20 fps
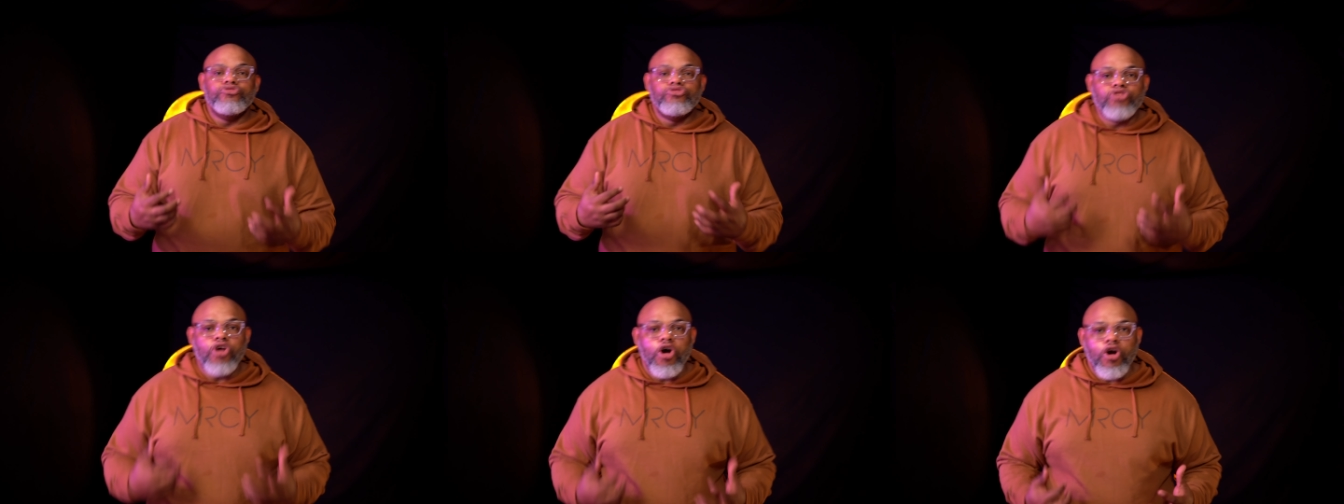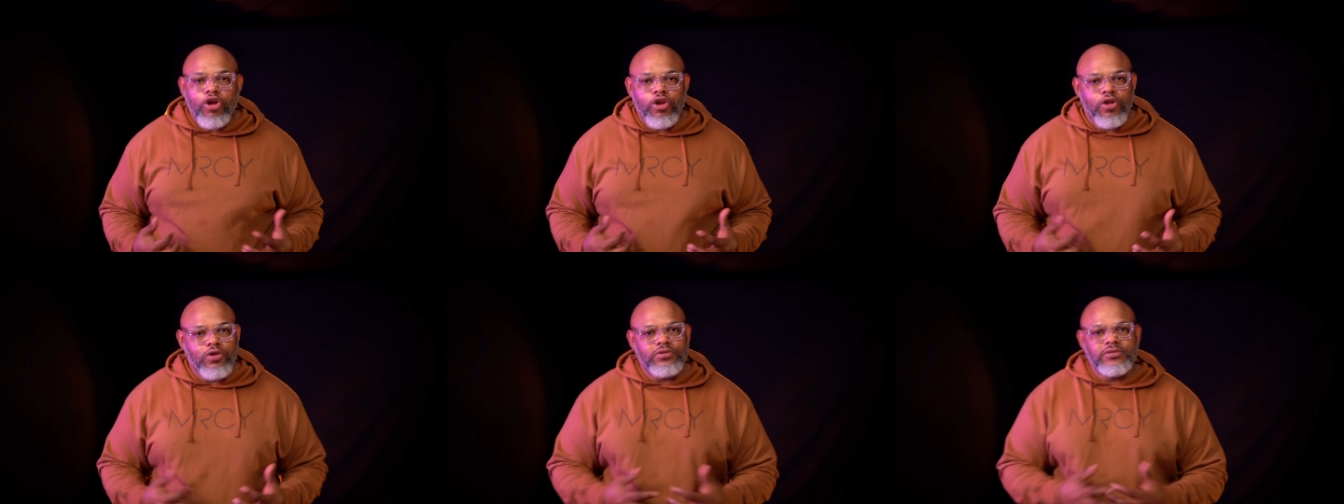draw
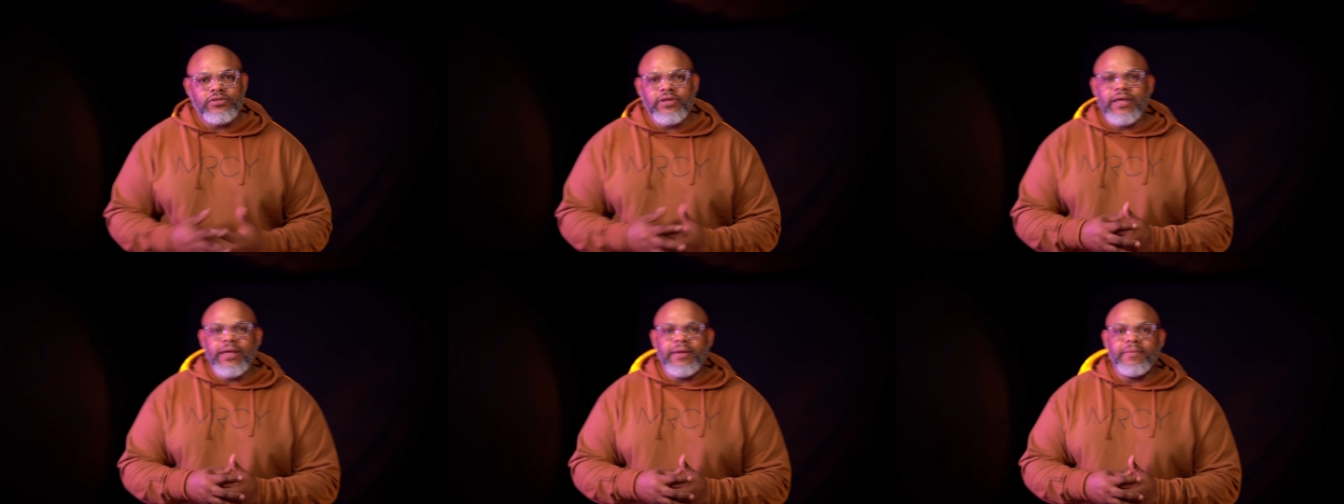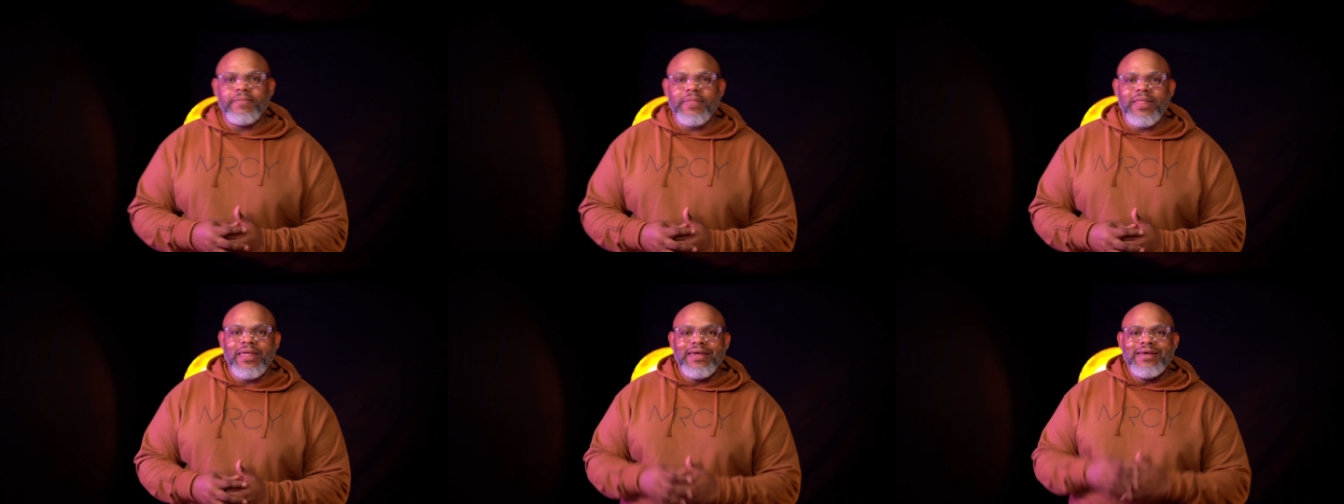close to
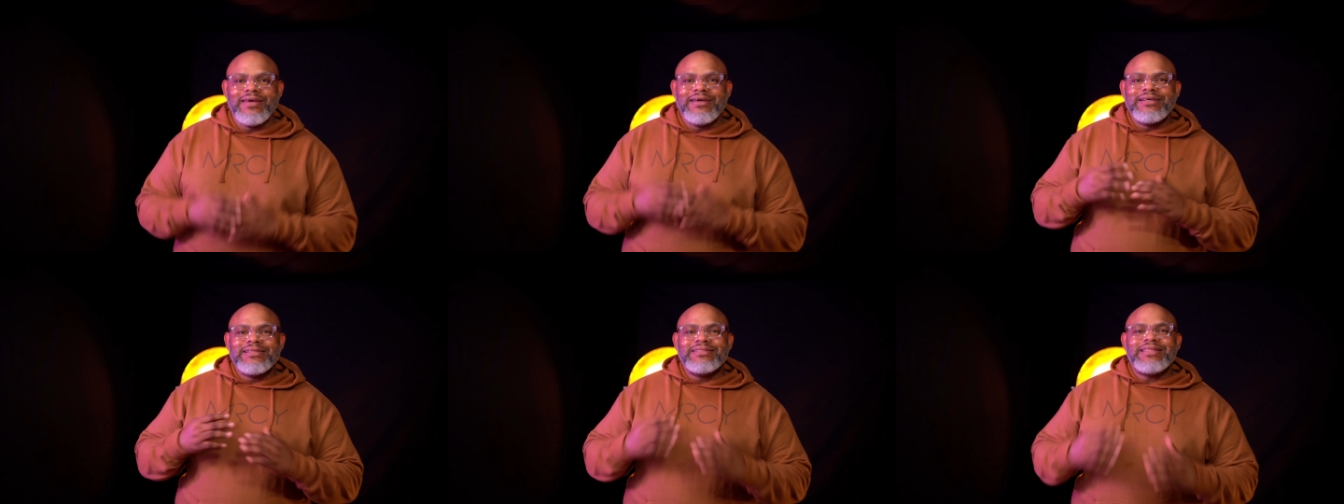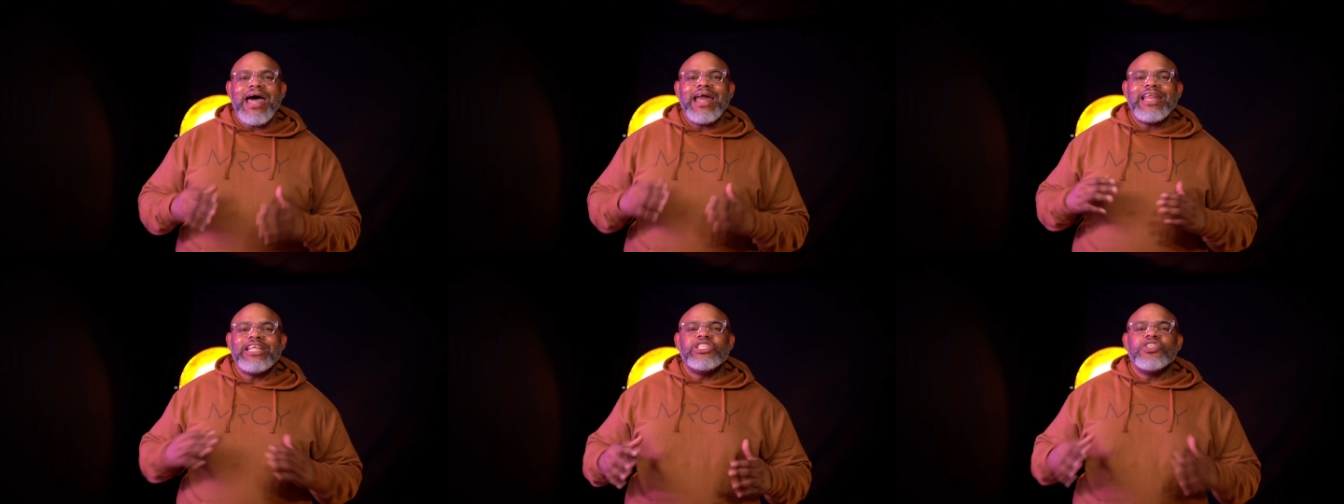him.
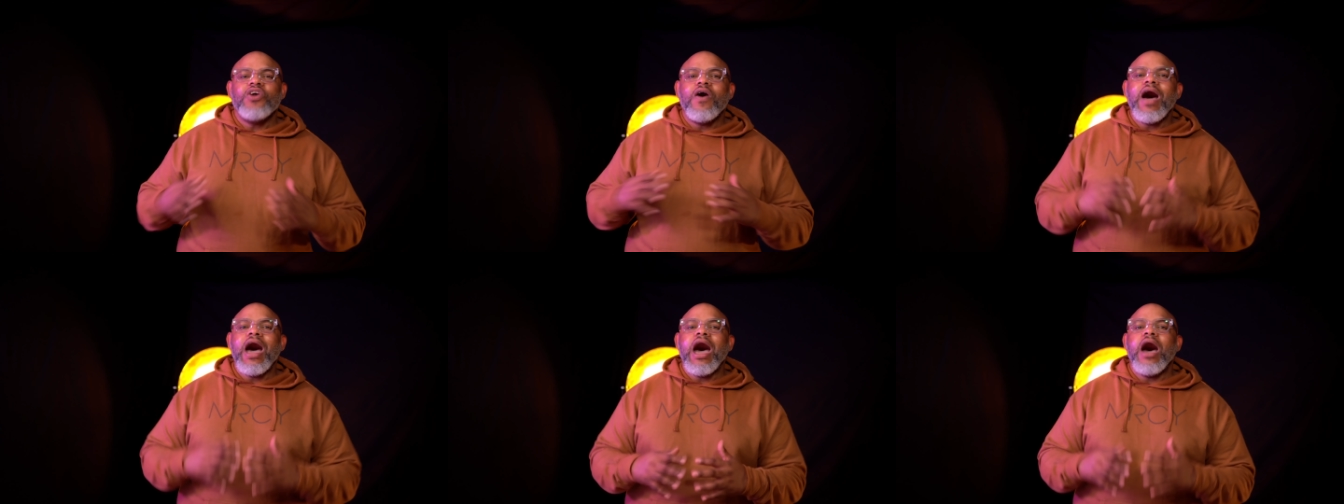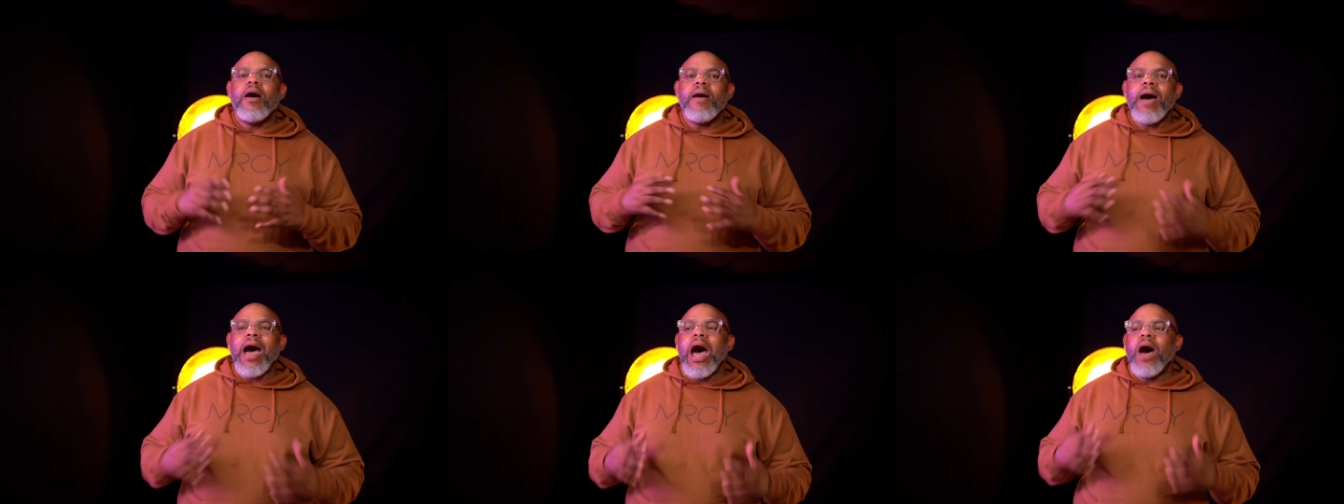That is not
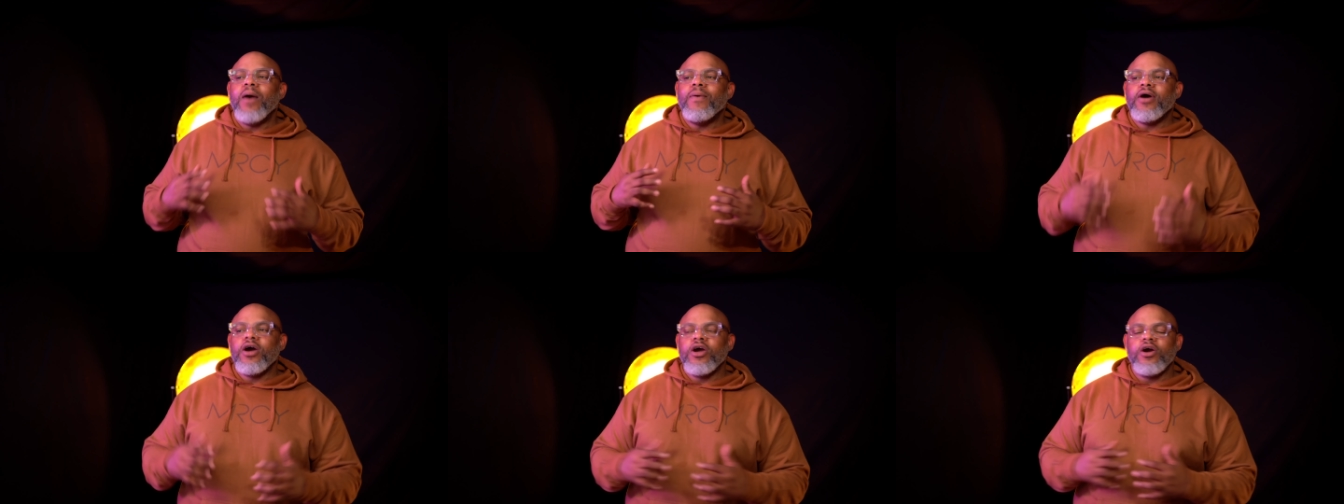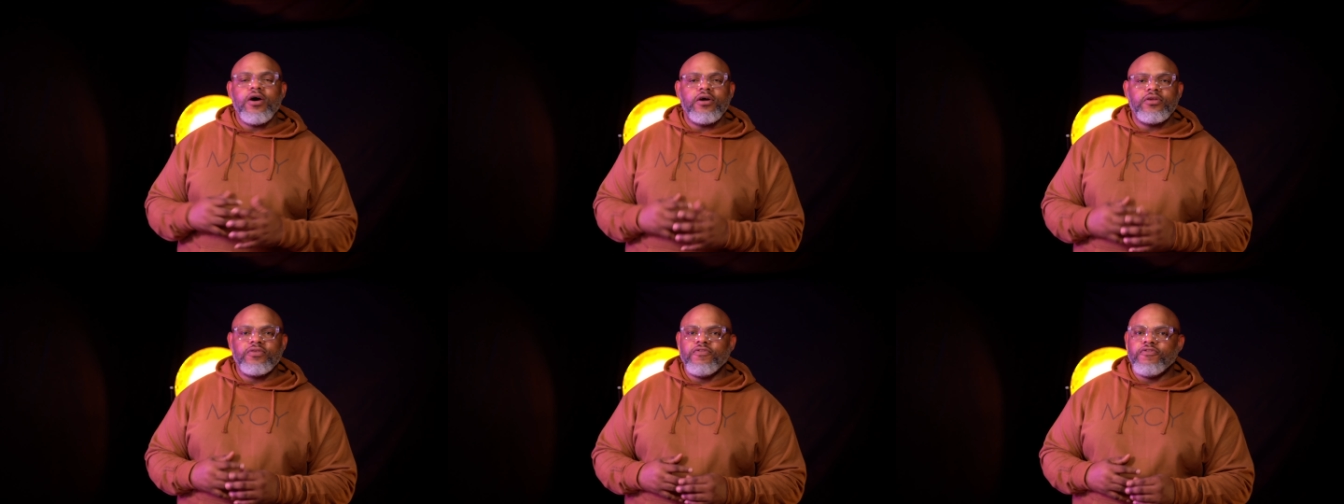how our
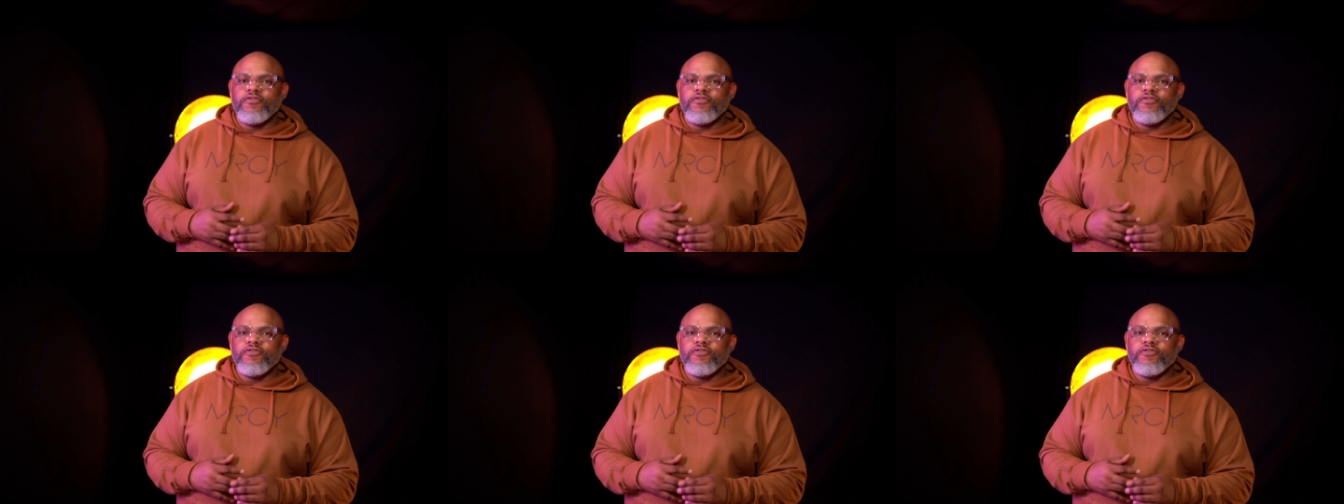God